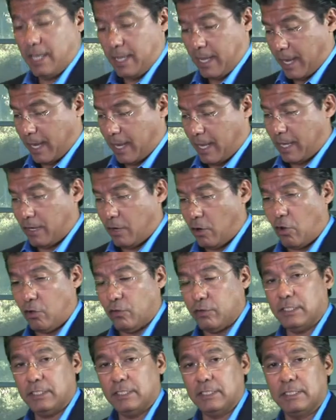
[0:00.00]
And all
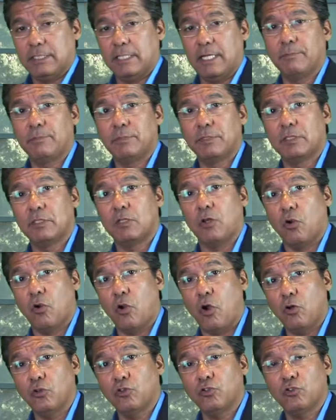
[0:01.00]
these steps are
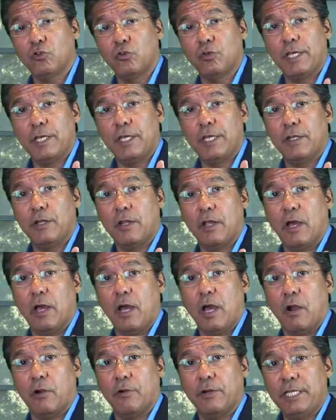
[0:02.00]
also in
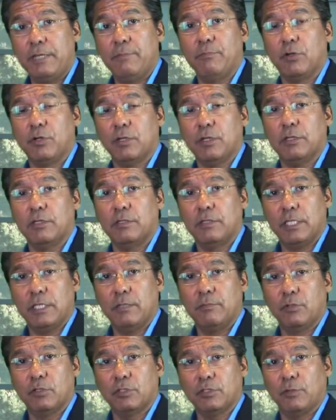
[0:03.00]
our ebook. The
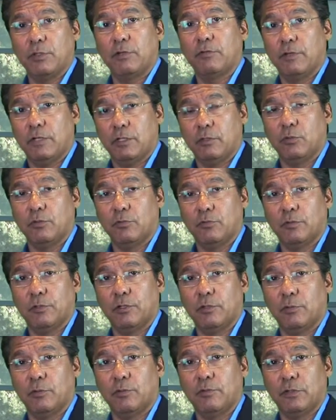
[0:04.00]
ebook's been available for a
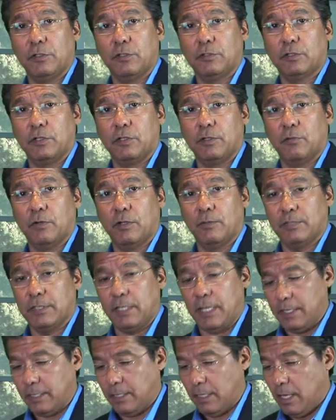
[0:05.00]
number of years on our
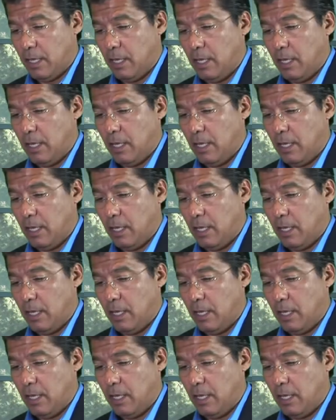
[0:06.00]
website.